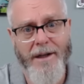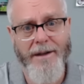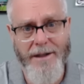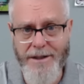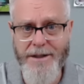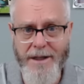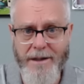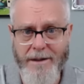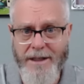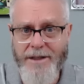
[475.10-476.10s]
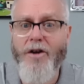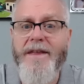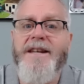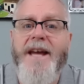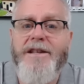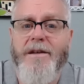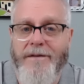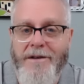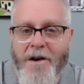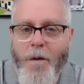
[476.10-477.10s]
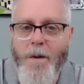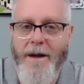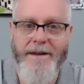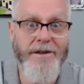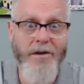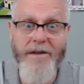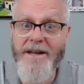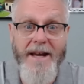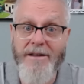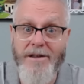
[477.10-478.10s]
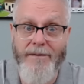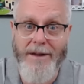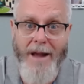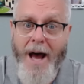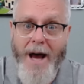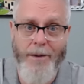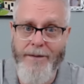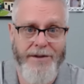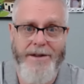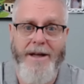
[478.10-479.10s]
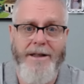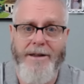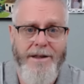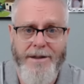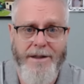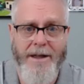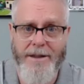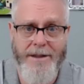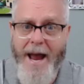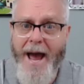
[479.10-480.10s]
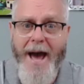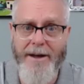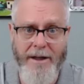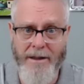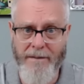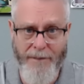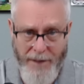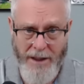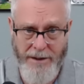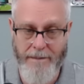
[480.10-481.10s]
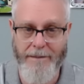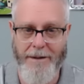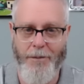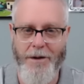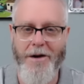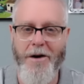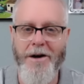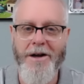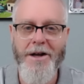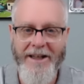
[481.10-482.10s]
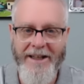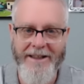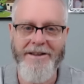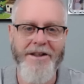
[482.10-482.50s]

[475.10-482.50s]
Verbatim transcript: are the days of Noah. These are the days of Lot. We've studied these things ad infinitum. We are in the